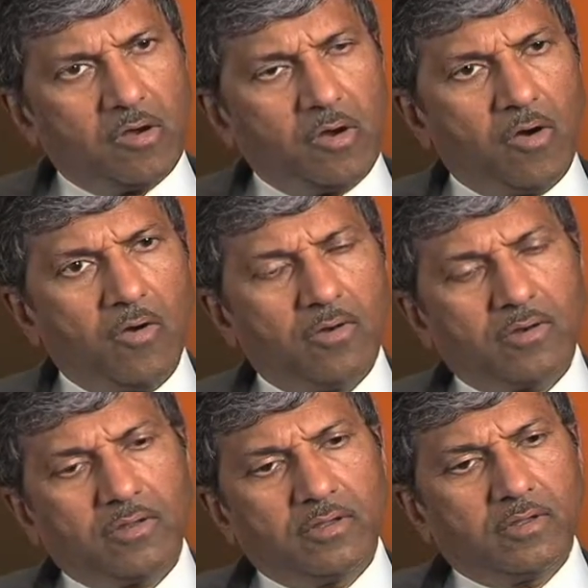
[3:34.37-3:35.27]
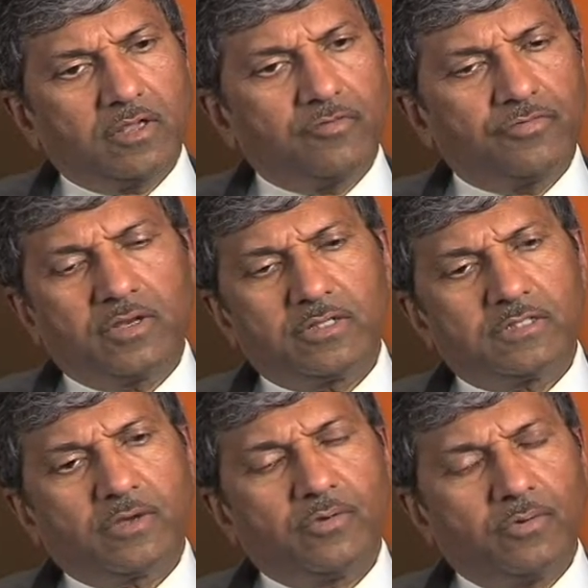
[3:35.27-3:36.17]
or if there is
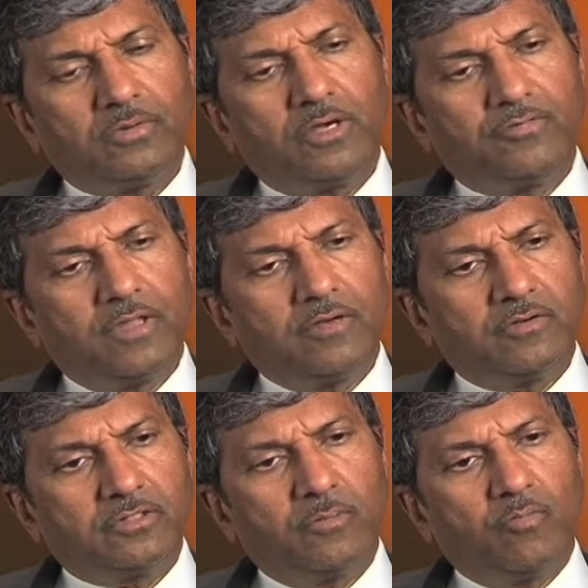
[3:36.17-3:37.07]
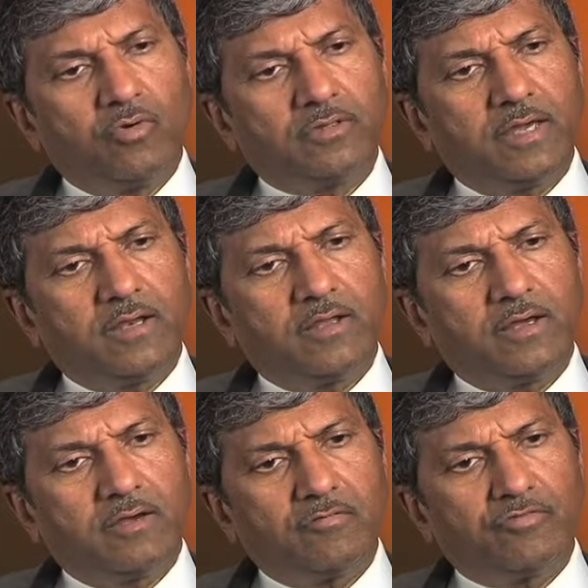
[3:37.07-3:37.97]
a growth of the aneurysm more than
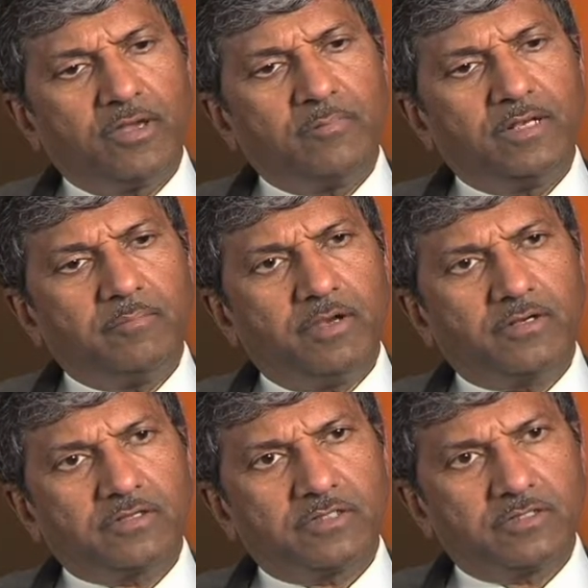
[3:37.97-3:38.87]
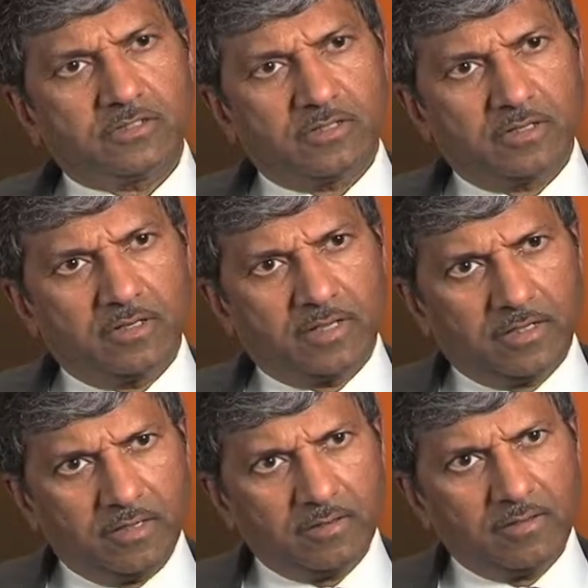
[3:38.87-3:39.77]
uh, five millimeters in, uh, in a
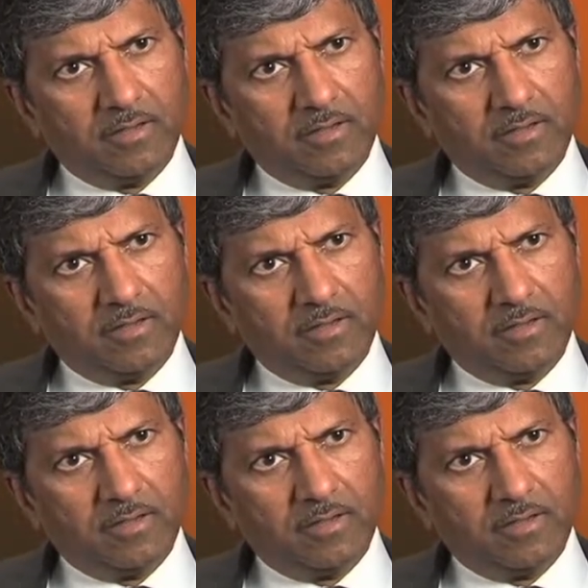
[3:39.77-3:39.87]
year,